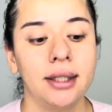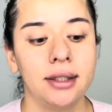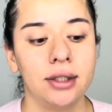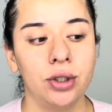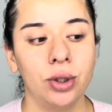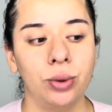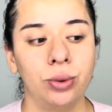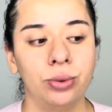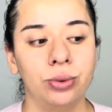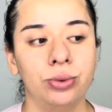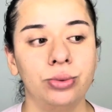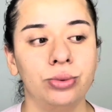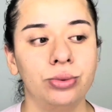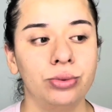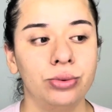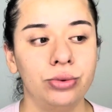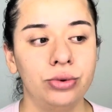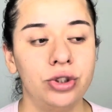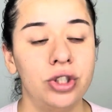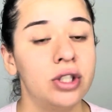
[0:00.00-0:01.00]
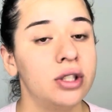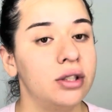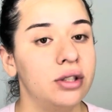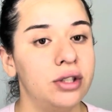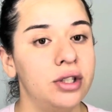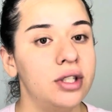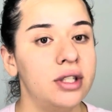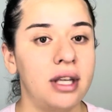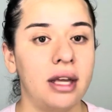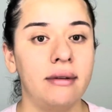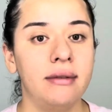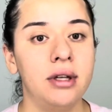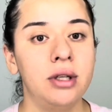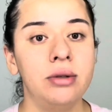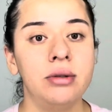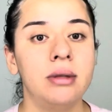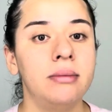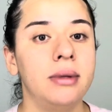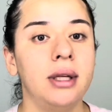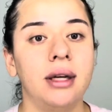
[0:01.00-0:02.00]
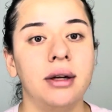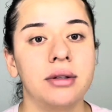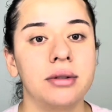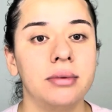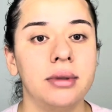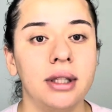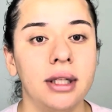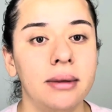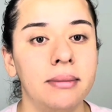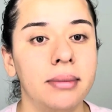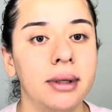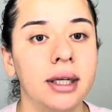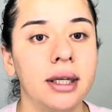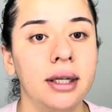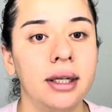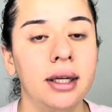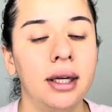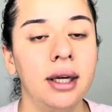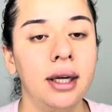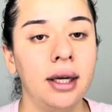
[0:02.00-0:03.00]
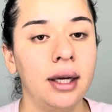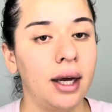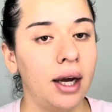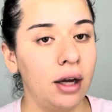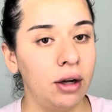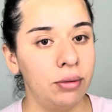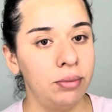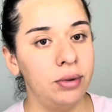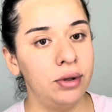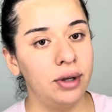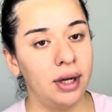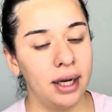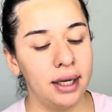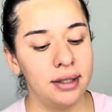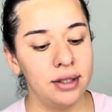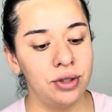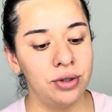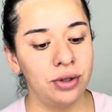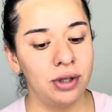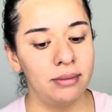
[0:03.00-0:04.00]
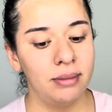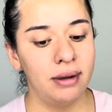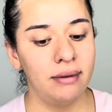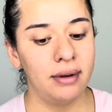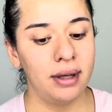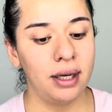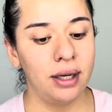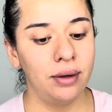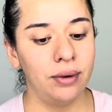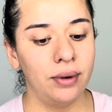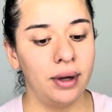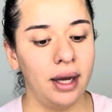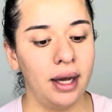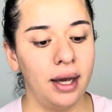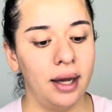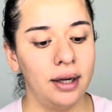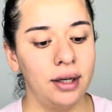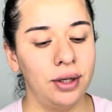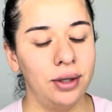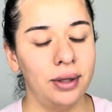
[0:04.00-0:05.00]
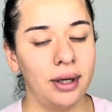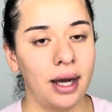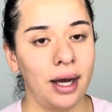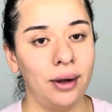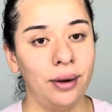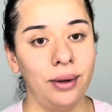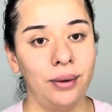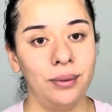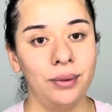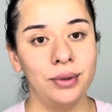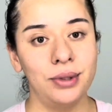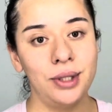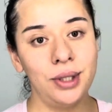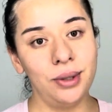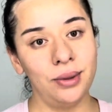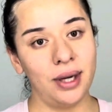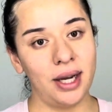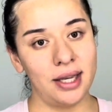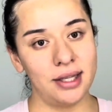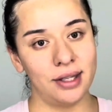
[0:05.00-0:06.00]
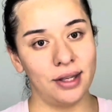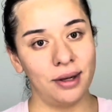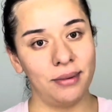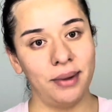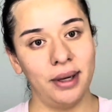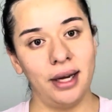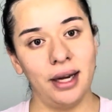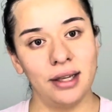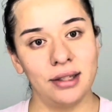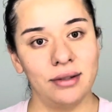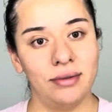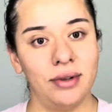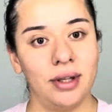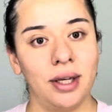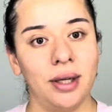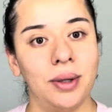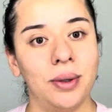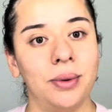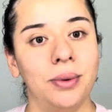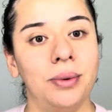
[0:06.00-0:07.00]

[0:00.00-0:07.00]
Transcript: Don't just save it, do something else with it. But I hope you guys enjoyed my video, and I will see you guys on my next video.